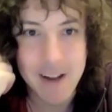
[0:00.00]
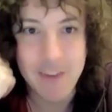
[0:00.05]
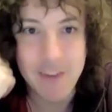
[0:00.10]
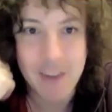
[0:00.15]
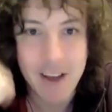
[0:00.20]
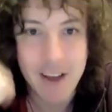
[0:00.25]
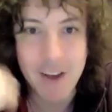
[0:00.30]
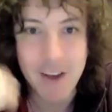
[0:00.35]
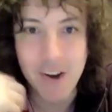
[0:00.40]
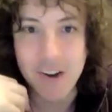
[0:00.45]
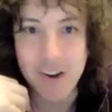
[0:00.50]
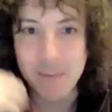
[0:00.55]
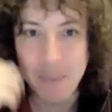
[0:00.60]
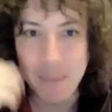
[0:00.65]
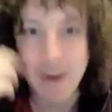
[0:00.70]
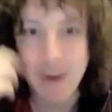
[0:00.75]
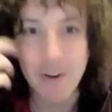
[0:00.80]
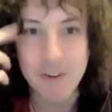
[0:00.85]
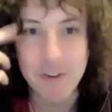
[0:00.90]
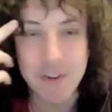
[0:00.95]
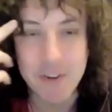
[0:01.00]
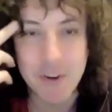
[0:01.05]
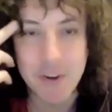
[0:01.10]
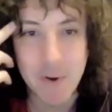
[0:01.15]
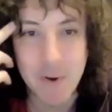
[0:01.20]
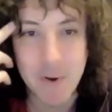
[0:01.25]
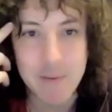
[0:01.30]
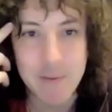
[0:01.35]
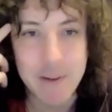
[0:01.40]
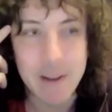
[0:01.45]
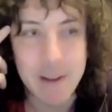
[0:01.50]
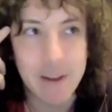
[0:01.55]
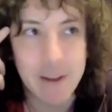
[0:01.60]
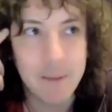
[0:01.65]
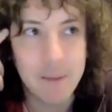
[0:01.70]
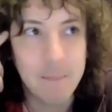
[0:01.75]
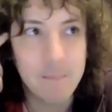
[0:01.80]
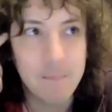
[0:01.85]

He's that kind of person who I think